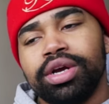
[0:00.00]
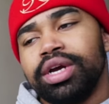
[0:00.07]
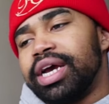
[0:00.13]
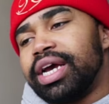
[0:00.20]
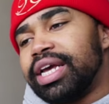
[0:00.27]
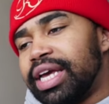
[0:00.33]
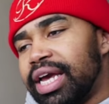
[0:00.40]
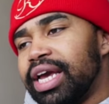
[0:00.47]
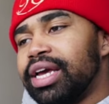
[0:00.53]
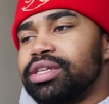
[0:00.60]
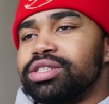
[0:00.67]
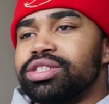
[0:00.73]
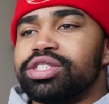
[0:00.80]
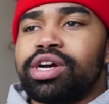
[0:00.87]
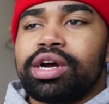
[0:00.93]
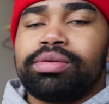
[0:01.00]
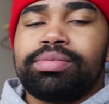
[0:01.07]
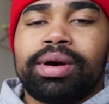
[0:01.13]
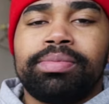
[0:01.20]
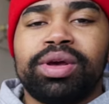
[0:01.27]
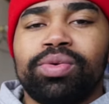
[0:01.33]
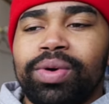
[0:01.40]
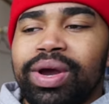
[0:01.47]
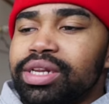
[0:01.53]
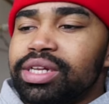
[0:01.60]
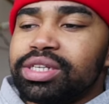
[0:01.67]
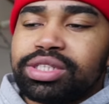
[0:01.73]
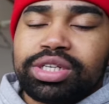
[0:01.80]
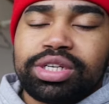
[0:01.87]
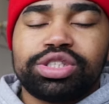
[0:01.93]
Again, she's talking about being
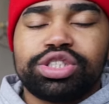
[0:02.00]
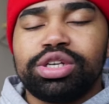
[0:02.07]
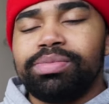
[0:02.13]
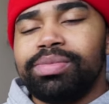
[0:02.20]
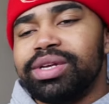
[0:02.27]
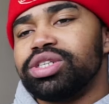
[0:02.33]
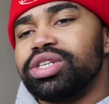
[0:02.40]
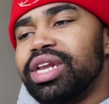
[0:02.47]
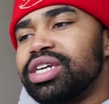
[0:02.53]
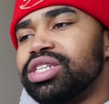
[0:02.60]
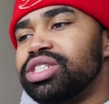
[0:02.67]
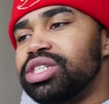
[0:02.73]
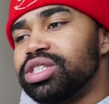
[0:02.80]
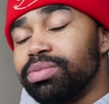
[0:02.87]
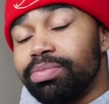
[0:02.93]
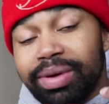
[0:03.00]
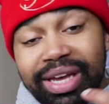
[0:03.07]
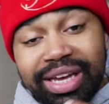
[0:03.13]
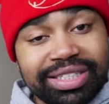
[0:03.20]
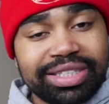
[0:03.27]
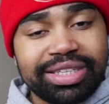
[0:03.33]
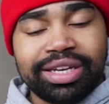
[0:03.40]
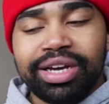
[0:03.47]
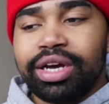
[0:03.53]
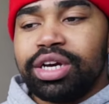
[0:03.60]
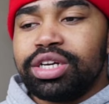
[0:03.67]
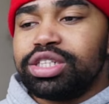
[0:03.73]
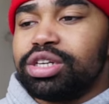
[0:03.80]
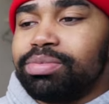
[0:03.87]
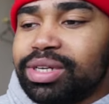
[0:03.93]
weightless. She mentioned that she's mixed.
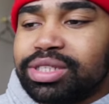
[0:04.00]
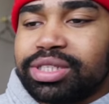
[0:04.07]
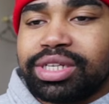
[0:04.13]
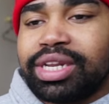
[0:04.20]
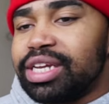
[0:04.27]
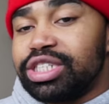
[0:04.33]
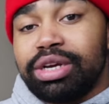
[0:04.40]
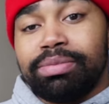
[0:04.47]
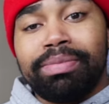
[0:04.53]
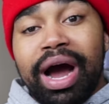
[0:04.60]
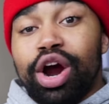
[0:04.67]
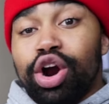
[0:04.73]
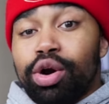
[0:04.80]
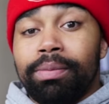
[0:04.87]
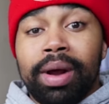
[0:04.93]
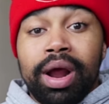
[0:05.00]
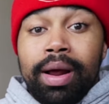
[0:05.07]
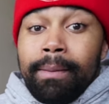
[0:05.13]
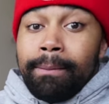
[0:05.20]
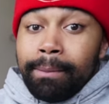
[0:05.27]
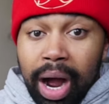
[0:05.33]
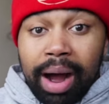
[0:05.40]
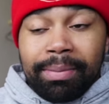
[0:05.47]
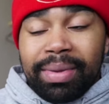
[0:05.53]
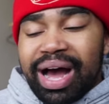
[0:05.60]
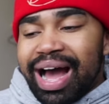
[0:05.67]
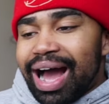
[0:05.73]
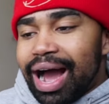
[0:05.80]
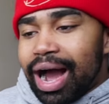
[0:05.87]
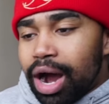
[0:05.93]
She mentioned that she bought her mama
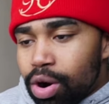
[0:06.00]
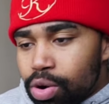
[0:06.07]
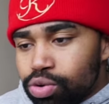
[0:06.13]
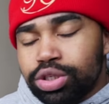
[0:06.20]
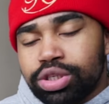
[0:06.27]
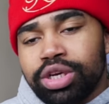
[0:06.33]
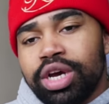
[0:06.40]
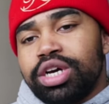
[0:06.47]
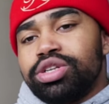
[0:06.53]
house.